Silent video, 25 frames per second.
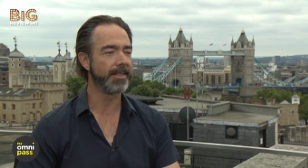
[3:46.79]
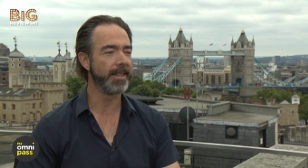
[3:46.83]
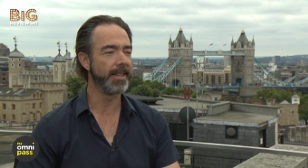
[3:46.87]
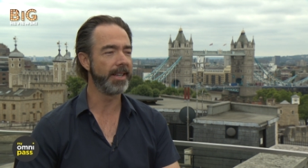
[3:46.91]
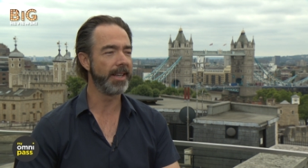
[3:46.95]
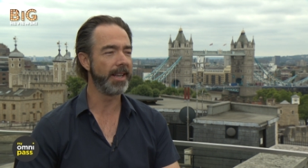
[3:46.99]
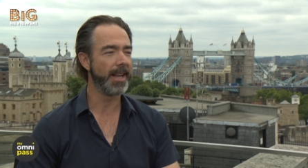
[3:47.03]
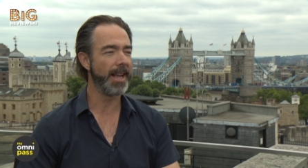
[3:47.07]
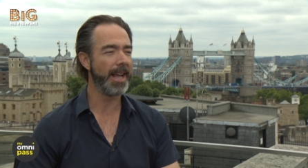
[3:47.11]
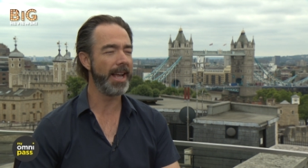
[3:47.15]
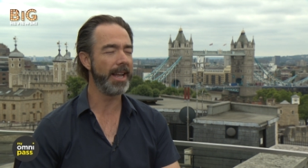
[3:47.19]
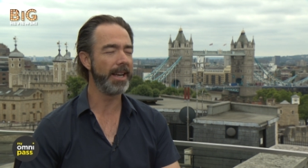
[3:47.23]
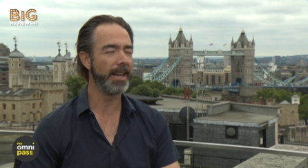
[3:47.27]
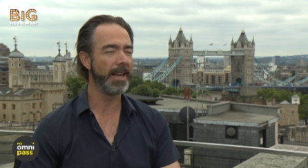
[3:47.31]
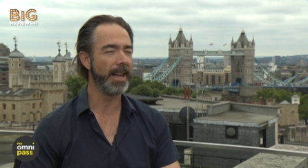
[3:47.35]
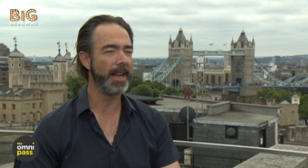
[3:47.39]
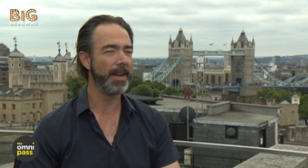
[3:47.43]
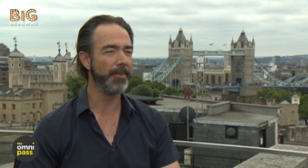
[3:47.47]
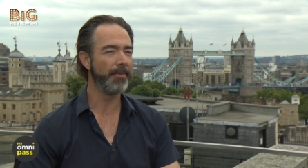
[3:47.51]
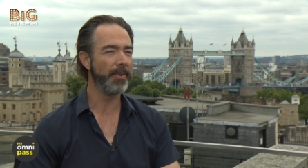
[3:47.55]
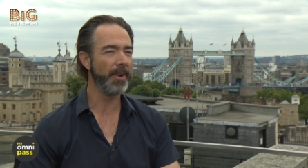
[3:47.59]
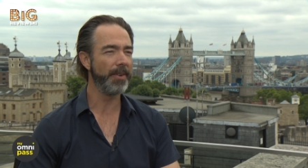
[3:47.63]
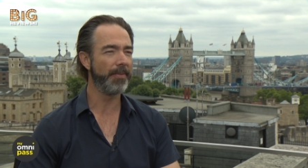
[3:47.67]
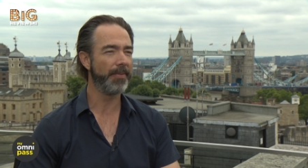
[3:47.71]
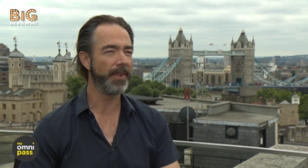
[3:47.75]
And, and
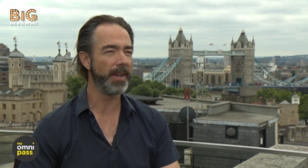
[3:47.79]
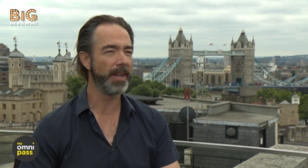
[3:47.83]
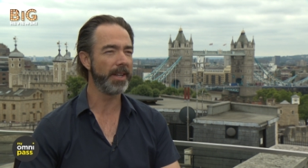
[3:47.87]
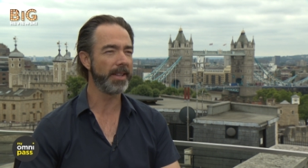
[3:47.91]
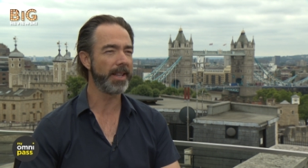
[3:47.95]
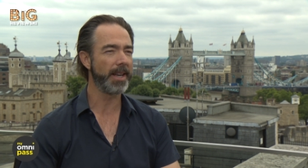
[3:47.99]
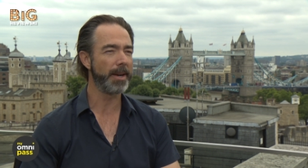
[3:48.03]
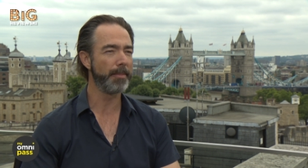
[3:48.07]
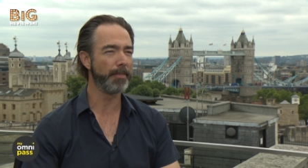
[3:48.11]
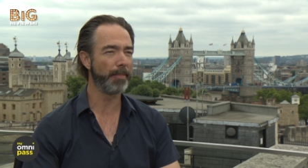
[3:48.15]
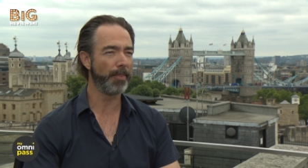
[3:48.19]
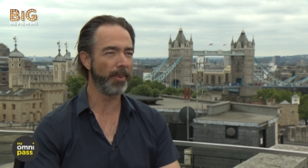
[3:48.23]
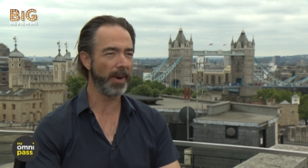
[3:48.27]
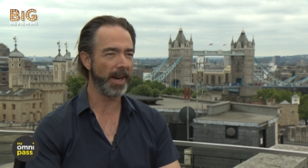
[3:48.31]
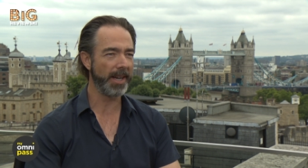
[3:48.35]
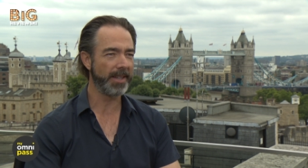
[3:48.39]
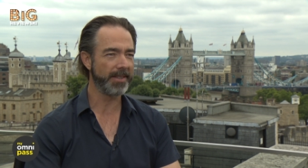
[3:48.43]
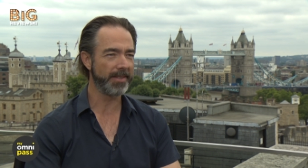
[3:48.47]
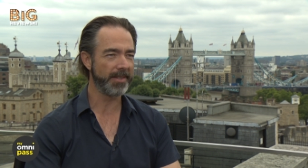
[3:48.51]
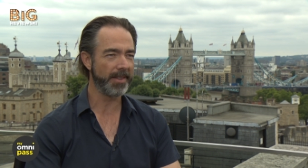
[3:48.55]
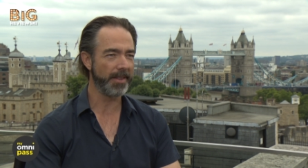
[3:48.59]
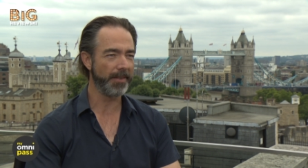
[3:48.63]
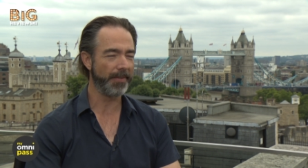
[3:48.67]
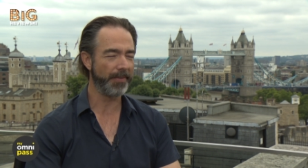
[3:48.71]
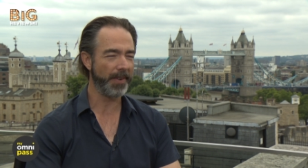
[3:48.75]
if we feel that it
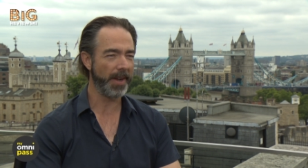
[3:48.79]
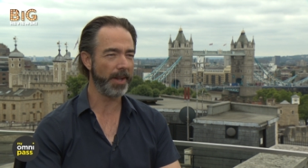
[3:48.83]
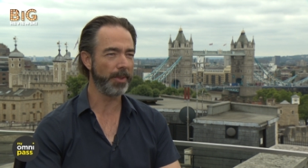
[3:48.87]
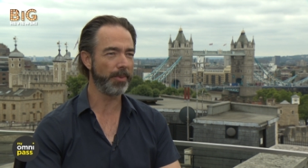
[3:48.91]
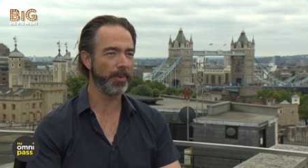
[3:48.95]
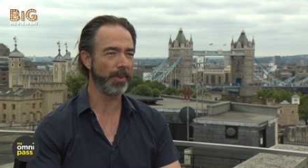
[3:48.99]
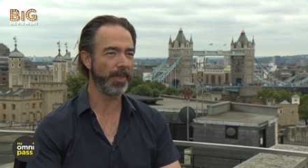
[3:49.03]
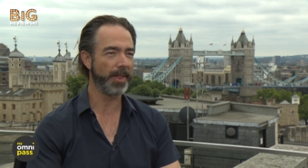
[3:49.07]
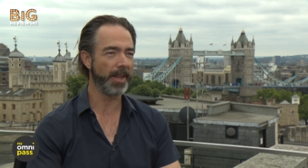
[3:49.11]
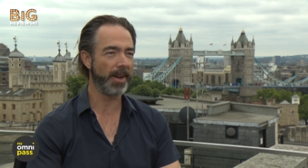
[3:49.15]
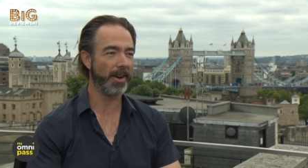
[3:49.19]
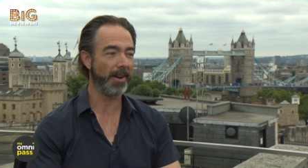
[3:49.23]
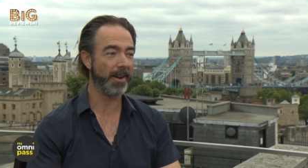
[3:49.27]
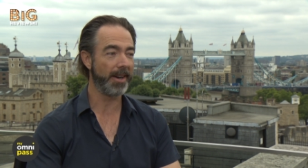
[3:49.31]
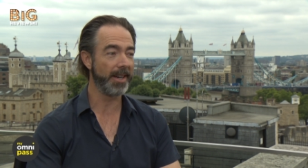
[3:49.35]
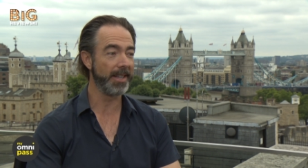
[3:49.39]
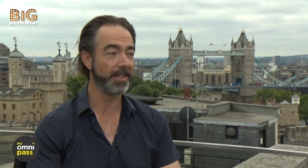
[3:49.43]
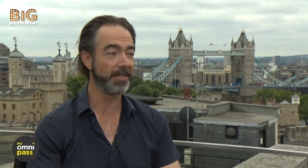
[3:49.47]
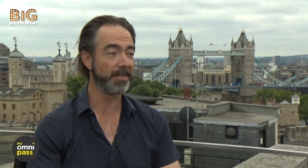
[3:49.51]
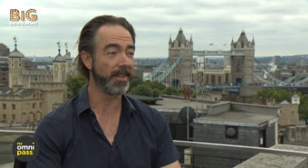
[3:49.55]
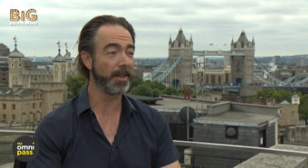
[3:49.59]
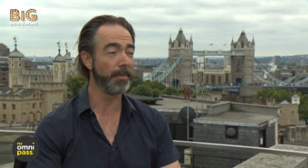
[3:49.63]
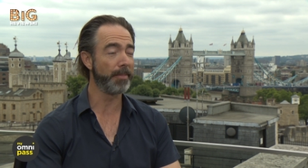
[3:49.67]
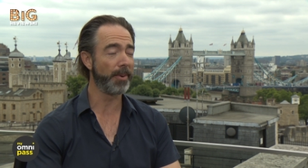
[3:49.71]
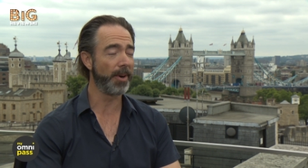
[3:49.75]
breaks the faith with the
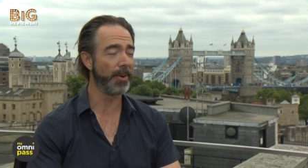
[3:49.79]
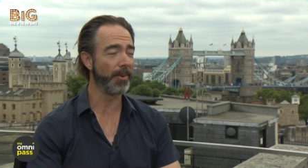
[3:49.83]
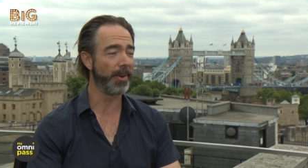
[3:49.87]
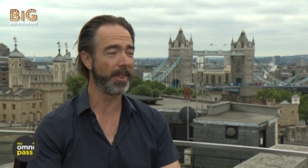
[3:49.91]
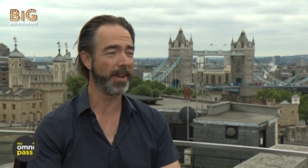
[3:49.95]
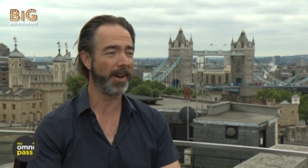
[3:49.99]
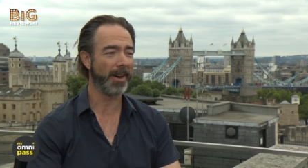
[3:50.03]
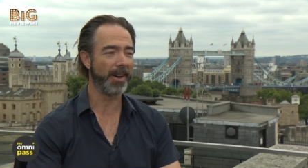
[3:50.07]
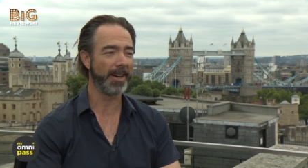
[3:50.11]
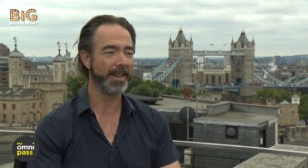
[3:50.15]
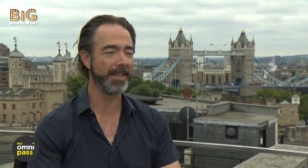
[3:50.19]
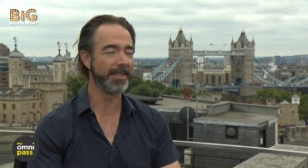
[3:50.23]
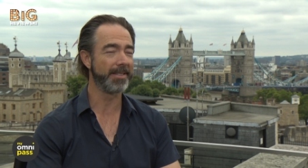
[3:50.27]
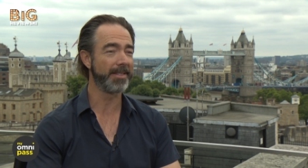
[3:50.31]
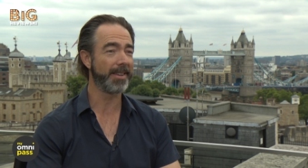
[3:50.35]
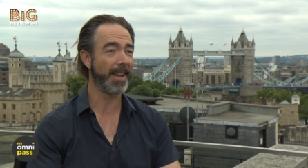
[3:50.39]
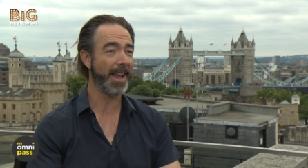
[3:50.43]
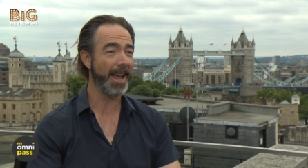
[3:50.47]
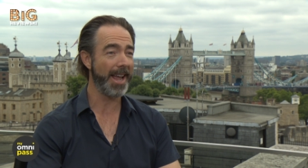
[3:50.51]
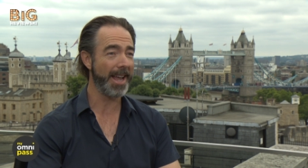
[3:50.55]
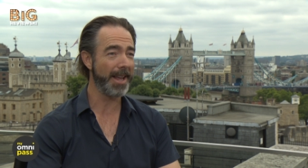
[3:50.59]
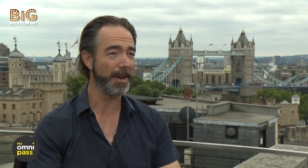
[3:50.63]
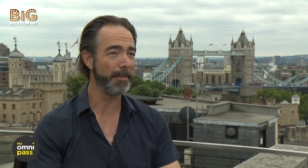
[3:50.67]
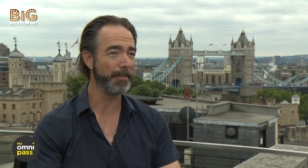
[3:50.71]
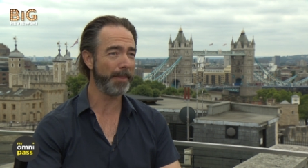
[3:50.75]
audience to the point where the audience
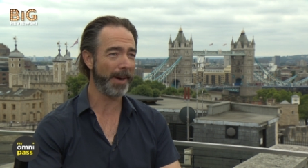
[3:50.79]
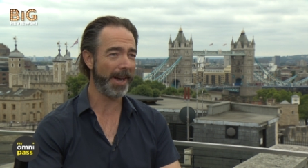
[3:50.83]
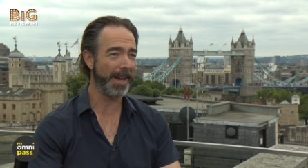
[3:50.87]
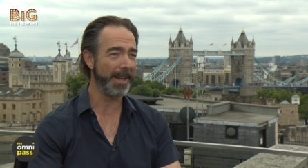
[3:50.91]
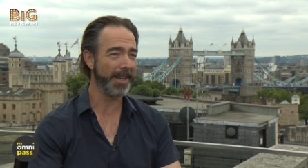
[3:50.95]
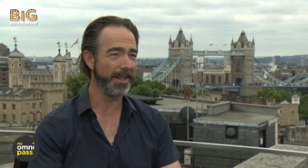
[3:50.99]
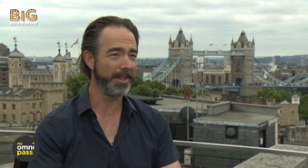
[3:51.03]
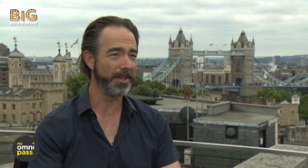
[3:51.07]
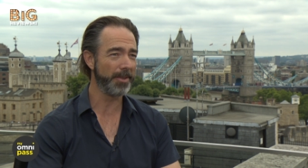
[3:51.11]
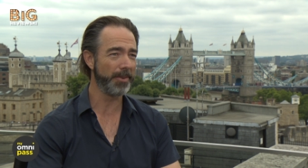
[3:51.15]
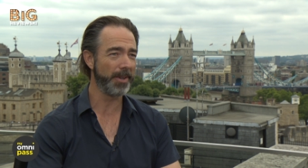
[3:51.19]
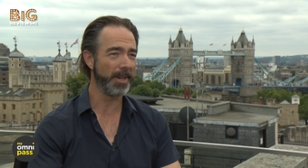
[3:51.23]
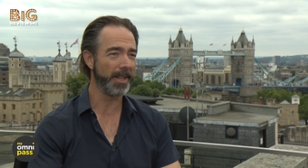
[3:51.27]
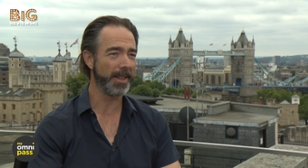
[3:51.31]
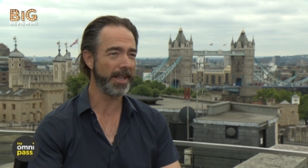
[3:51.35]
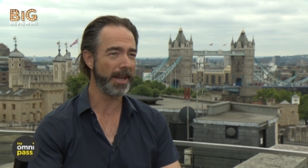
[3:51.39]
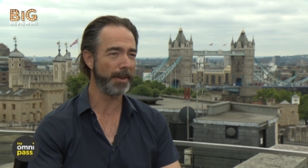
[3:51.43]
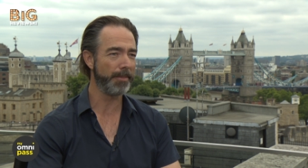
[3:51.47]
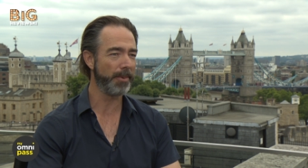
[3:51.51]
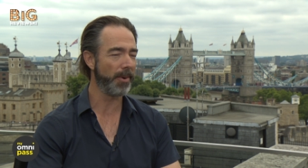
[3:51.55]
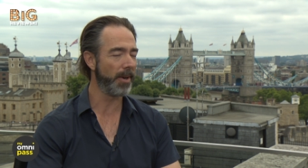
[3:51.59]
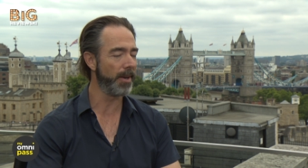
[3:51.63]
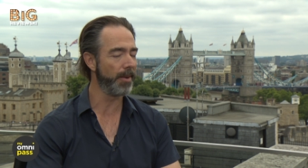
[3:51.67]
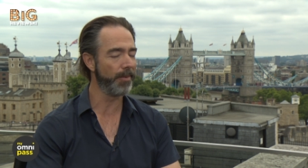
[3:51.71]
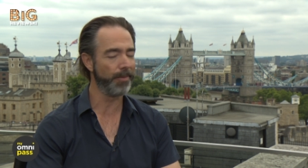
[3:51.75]
can't buy into it at
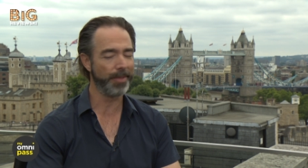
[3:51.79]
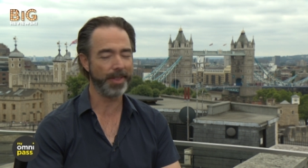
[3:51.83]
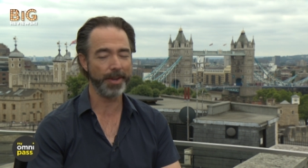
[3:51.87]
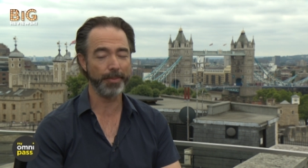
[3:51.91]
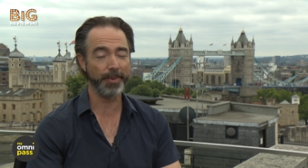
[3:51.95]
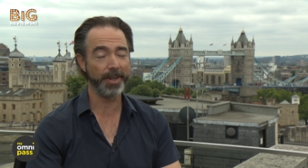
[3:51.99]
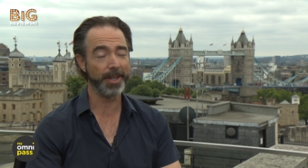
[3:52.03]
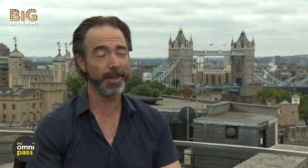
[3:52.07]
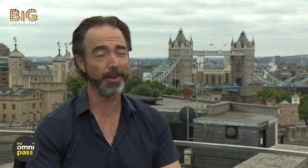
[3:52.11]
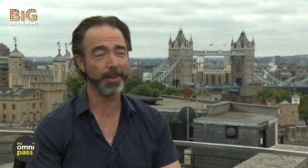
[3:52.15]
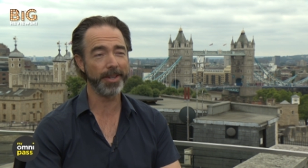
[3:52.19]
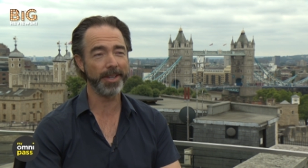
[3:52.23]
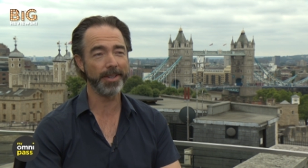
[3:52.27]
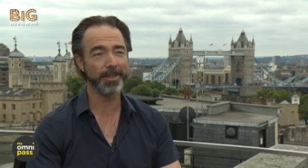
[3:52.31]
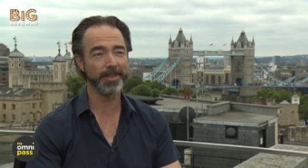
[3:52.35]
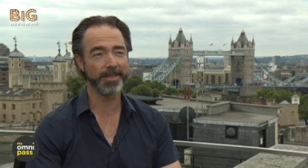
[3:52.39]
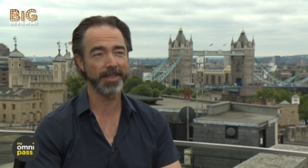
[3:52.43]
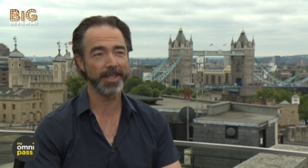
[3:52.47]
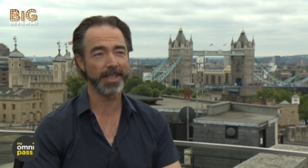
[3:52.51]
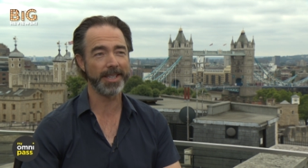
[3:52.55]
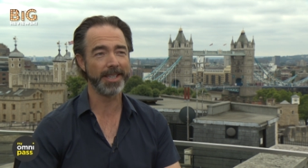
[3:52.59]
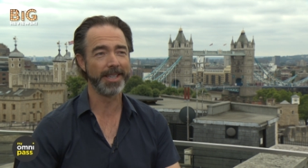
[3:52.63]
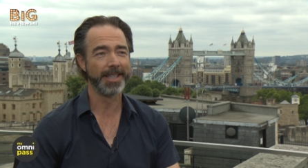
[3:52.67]
that point, then we don't use it.